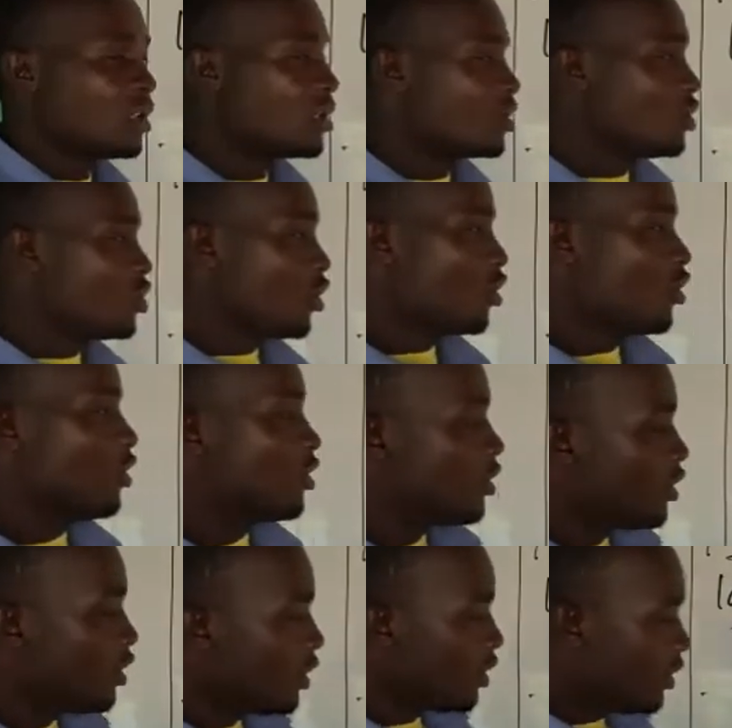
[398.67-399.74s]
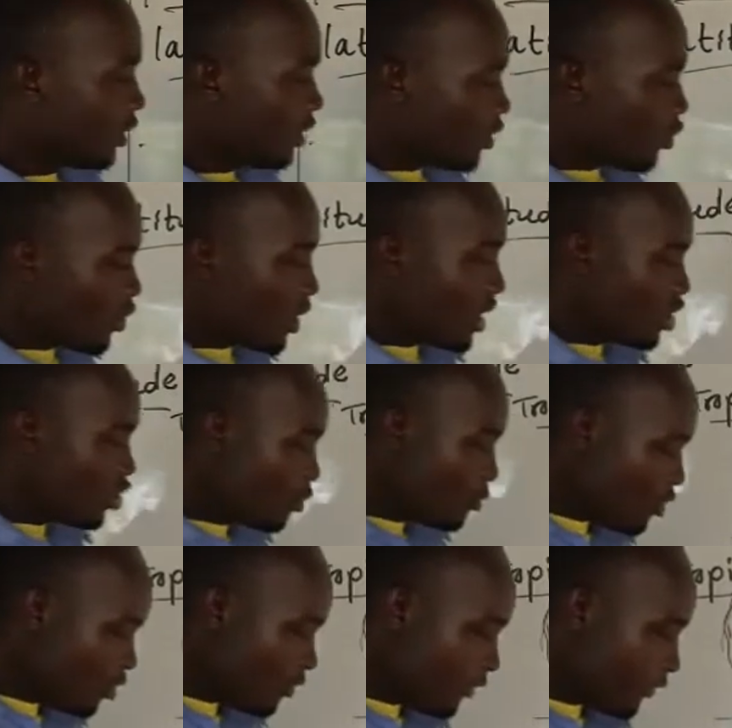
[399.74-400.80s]
So the way you
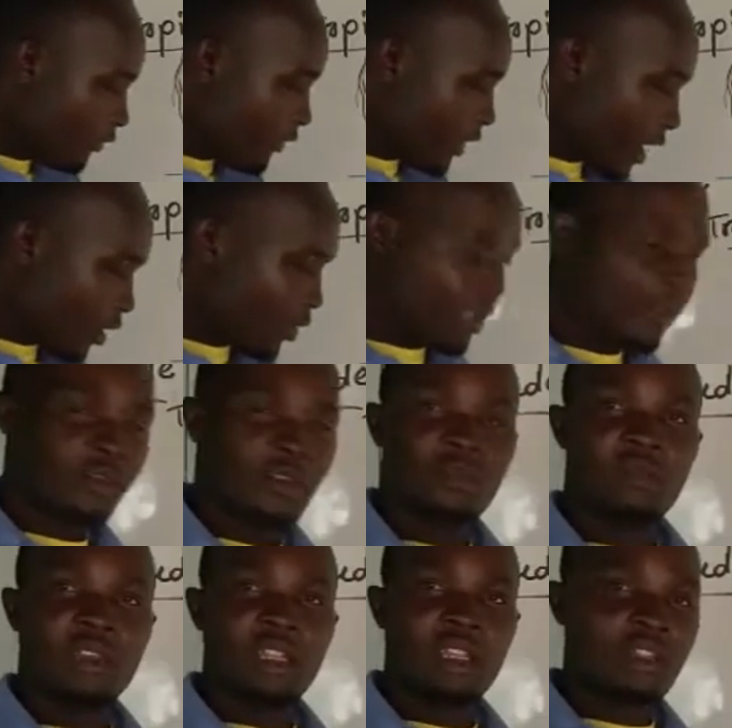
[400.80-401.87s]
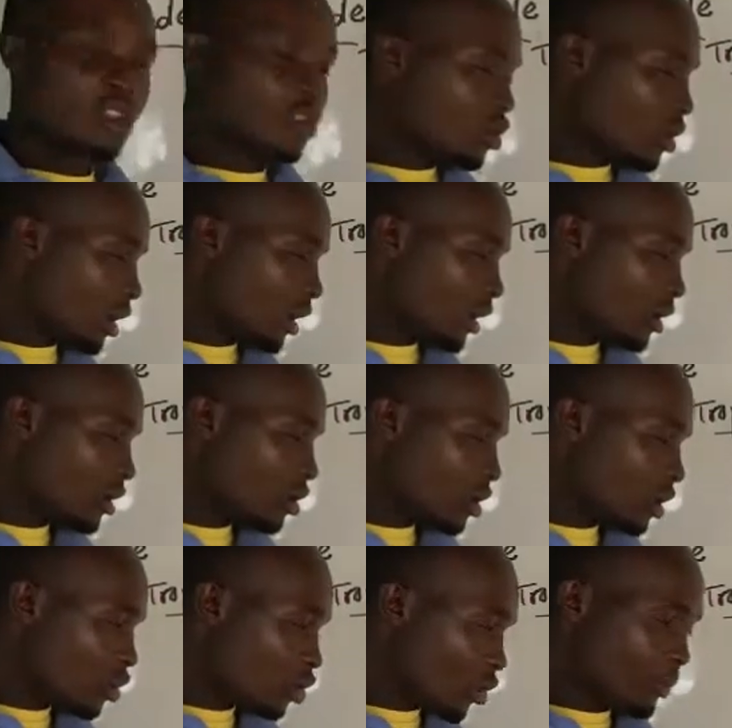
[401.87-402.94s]
move far away from the
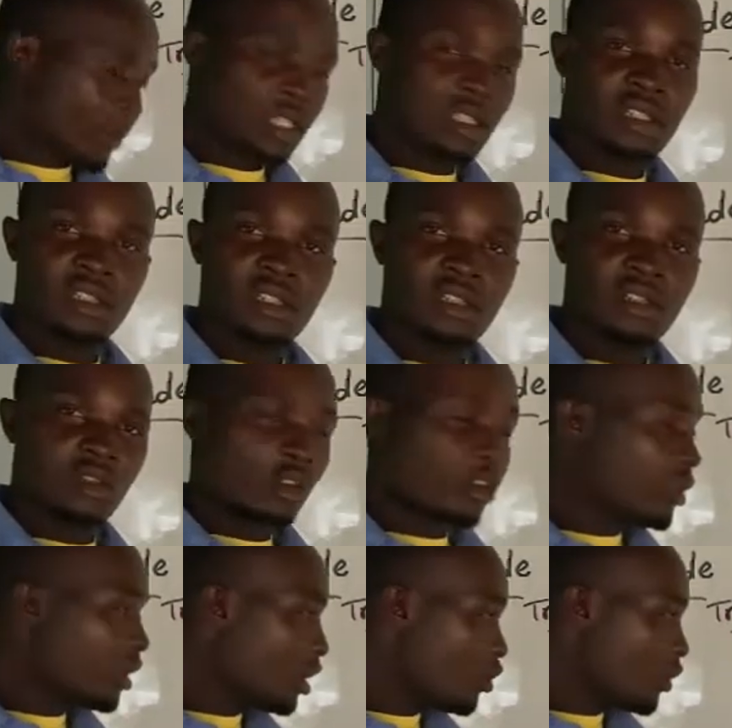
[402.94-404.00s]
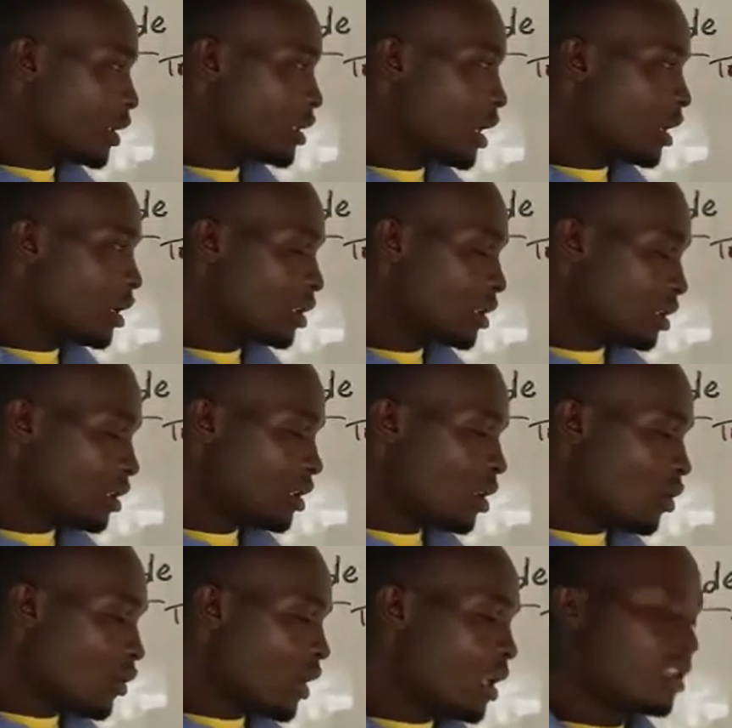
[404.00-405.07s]
tropics or the equator, the
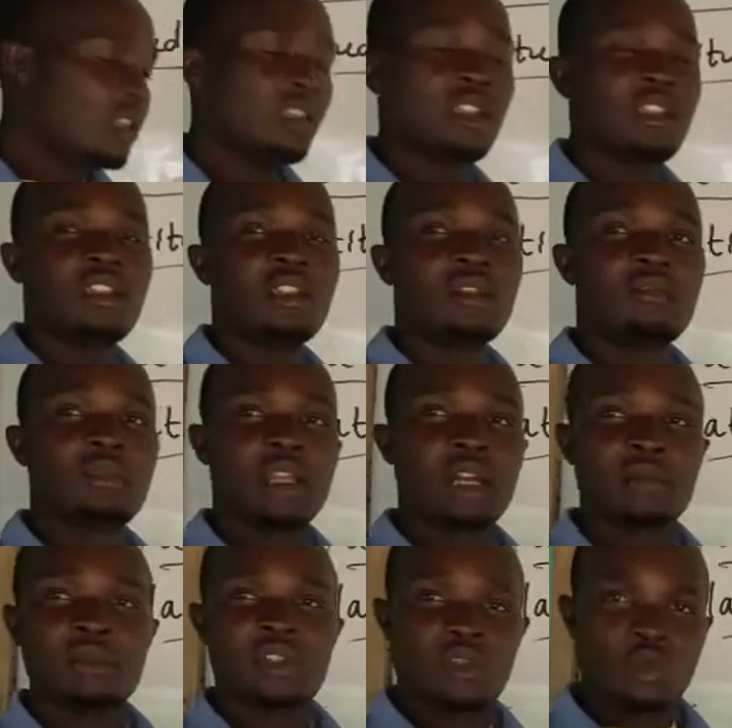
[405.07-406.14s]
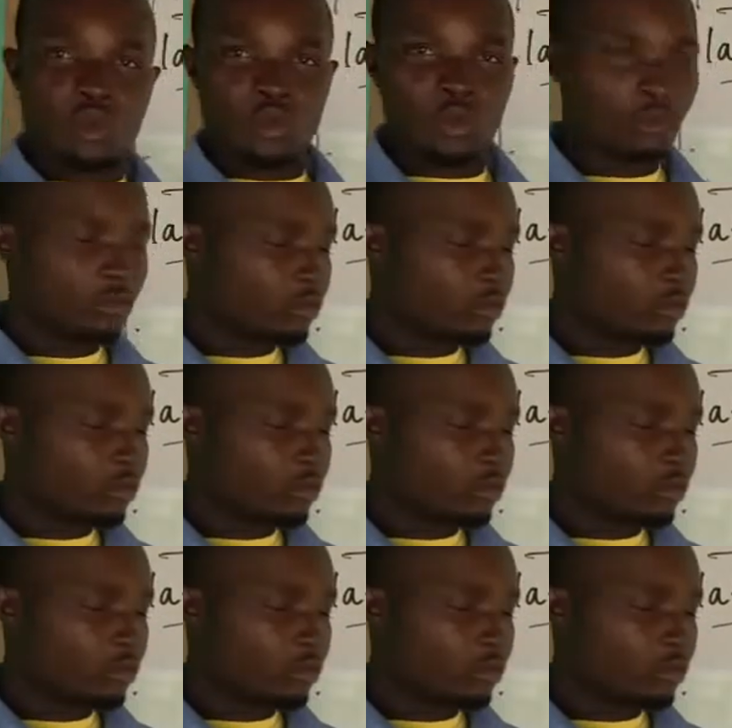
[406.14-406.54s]
way it becomes cool.